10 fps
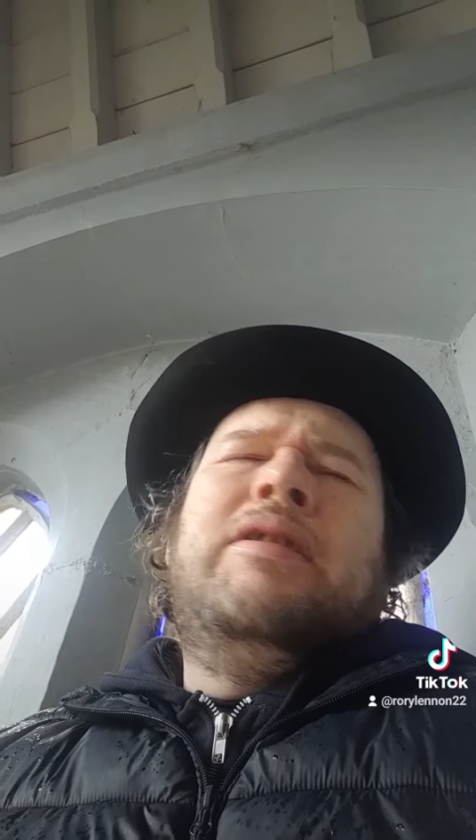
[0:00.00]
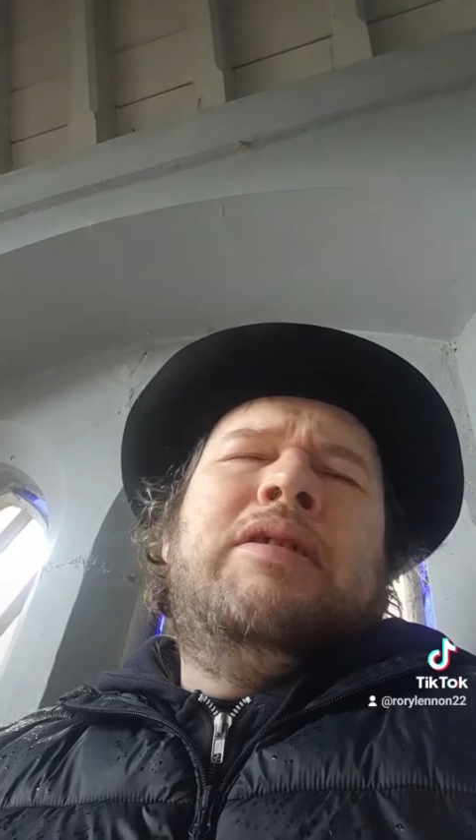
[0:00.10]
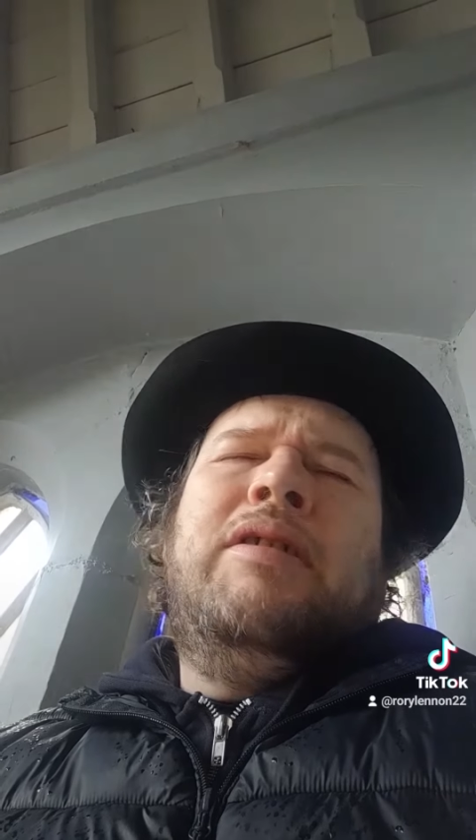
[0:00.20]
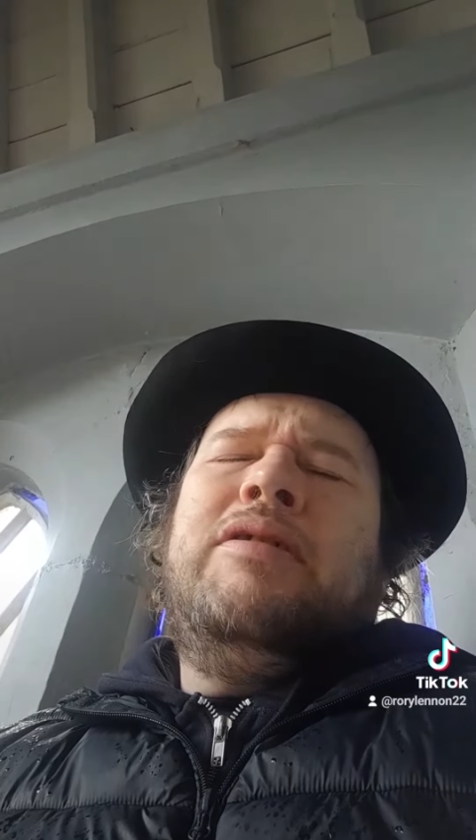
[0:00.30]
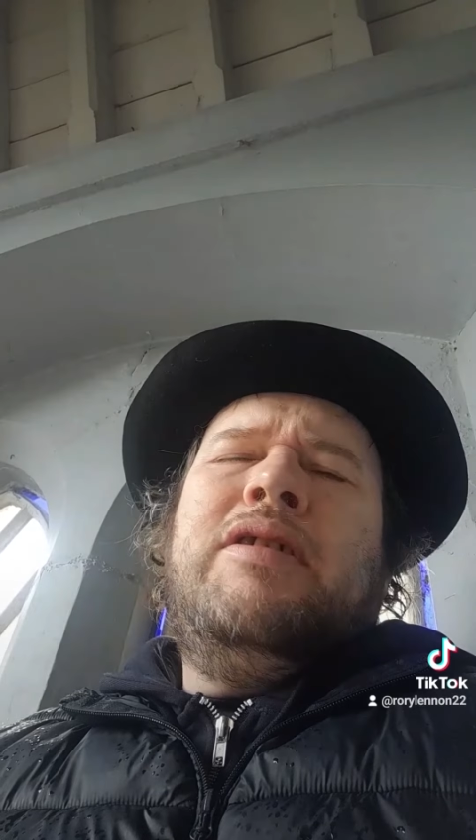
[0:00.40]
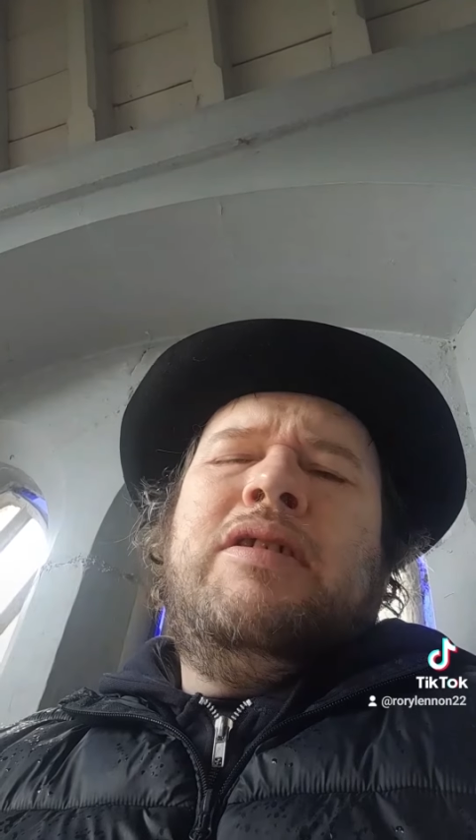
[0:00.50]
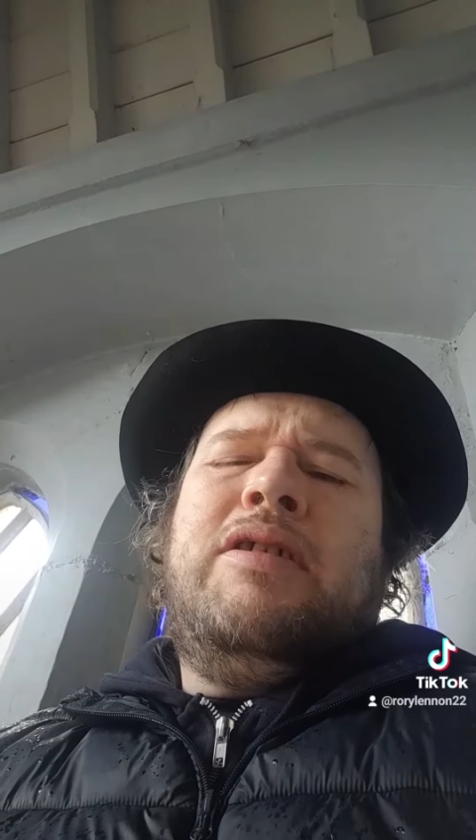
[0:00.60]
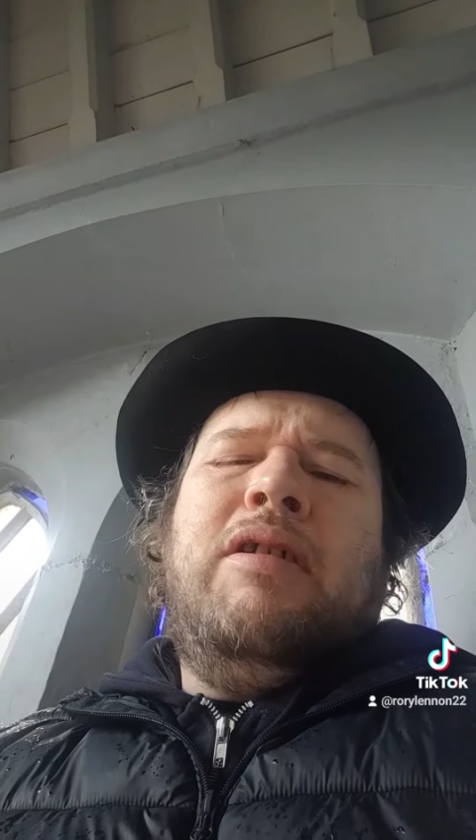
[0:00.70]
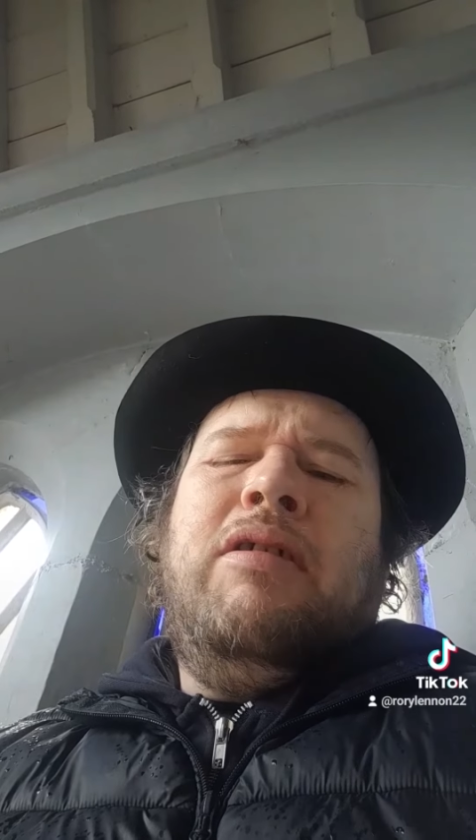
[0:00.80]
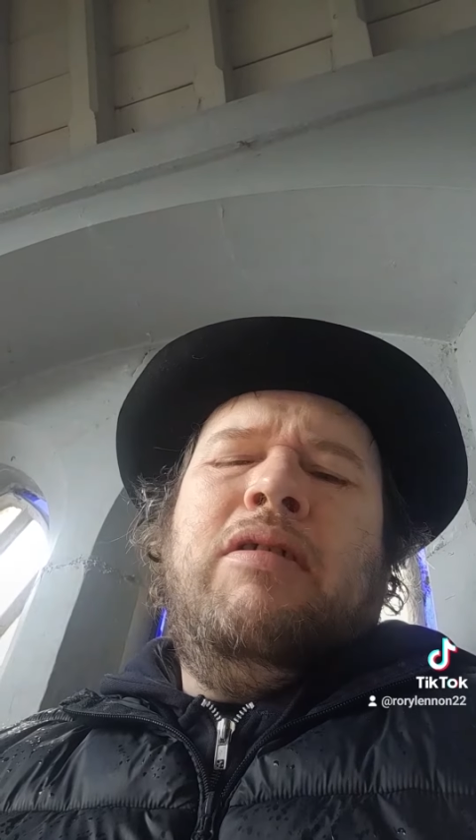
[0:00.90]
there's a
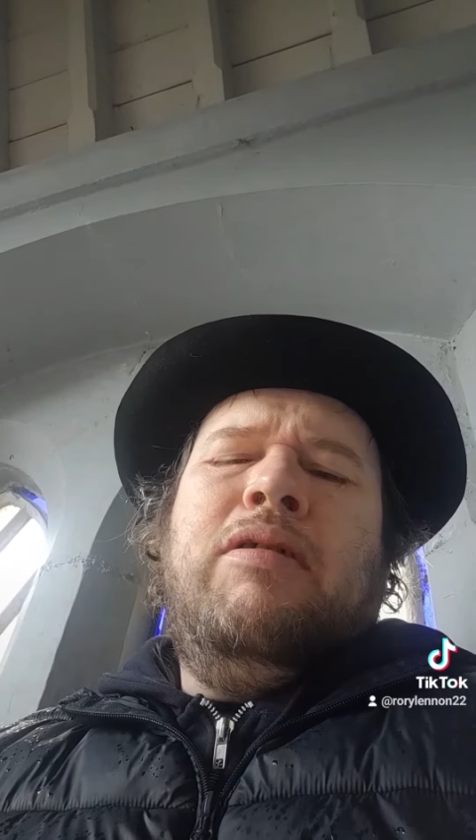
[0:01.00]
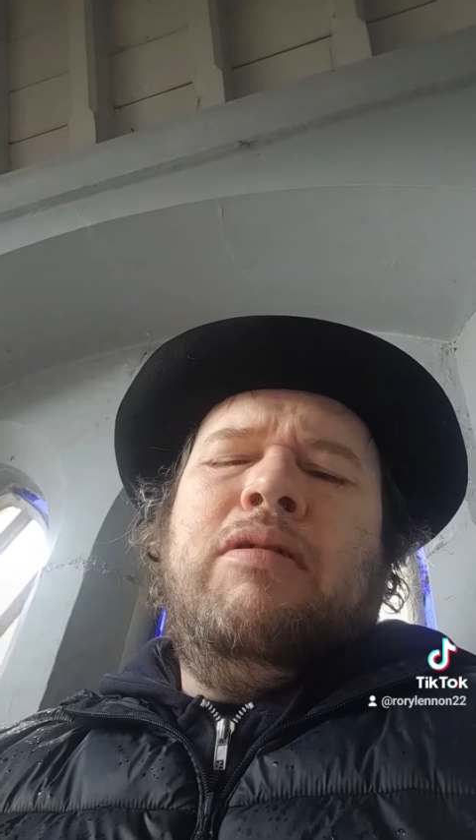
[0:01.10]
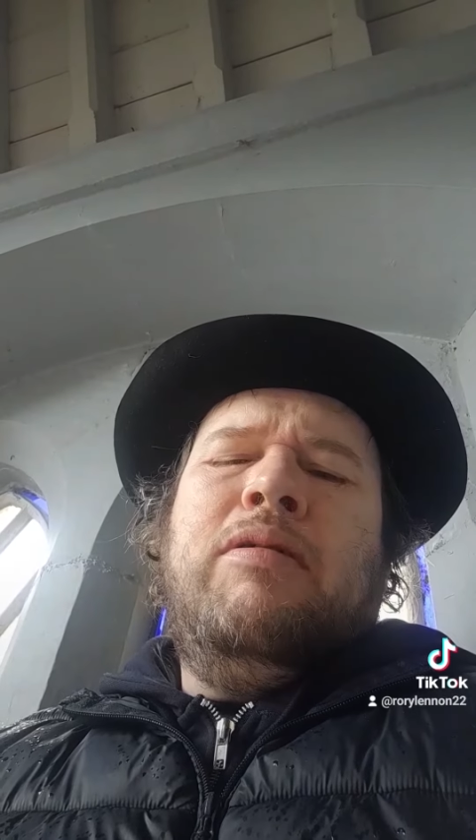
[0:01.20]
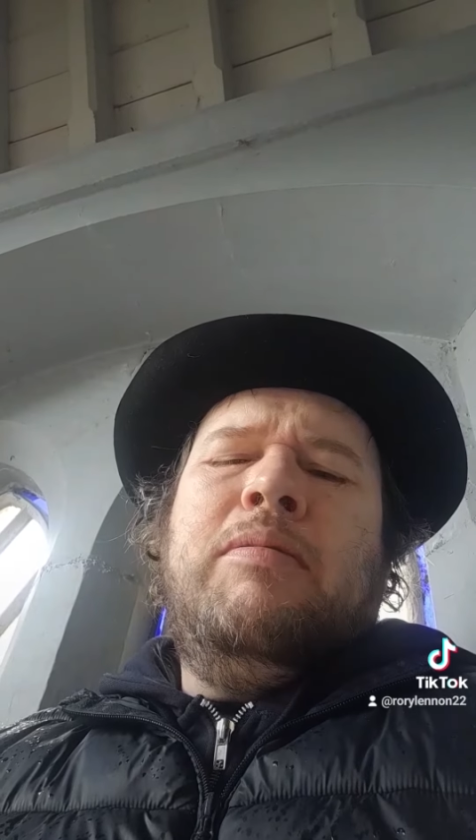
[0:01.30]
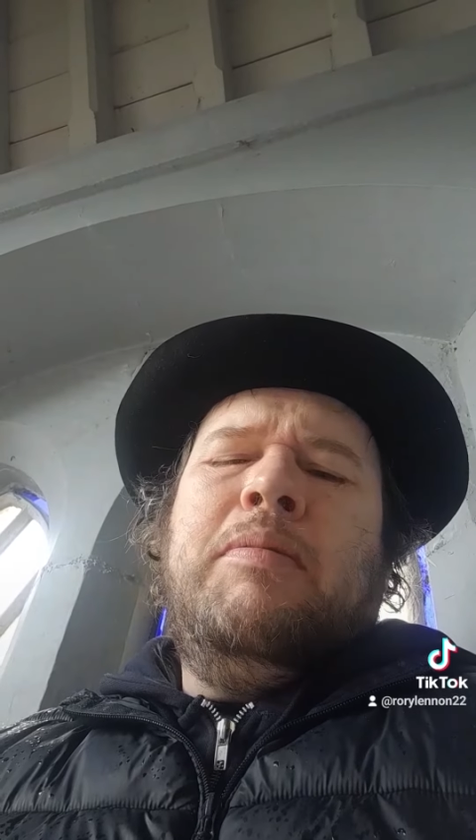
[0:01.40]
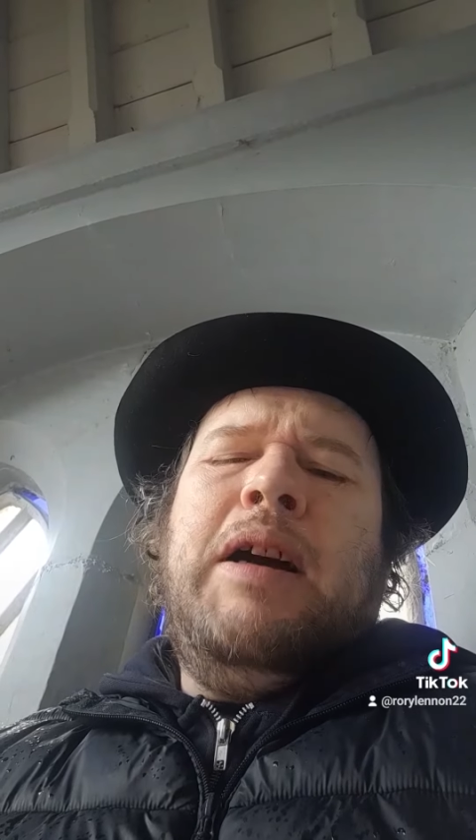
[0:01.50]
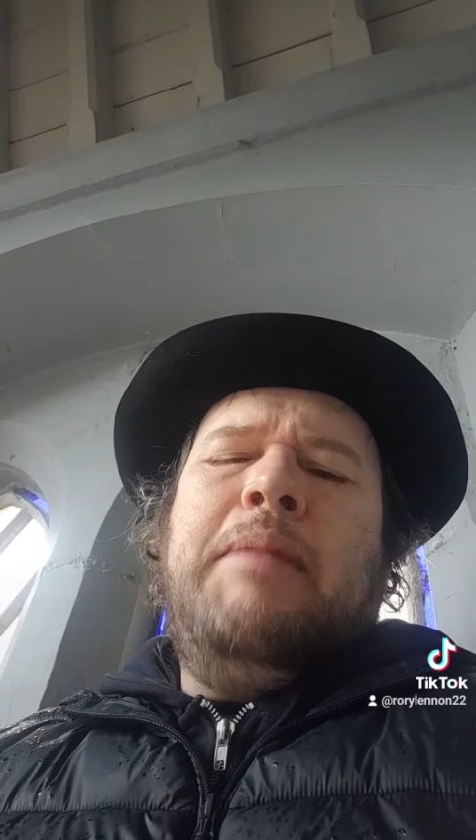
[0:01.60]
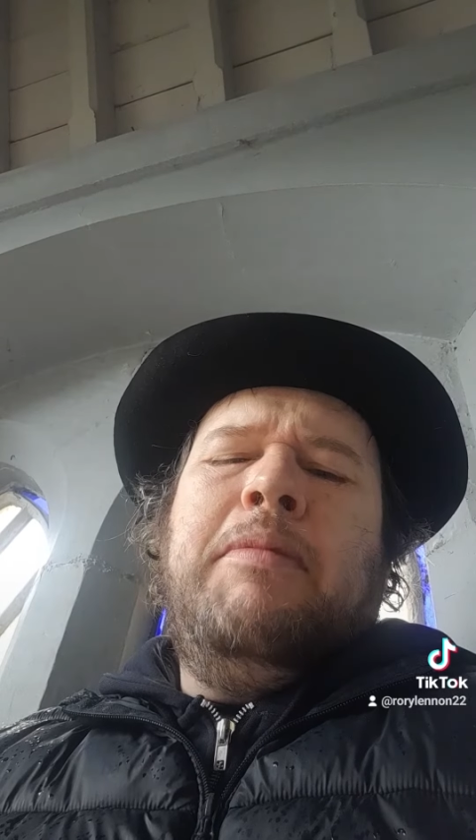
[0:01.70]
song my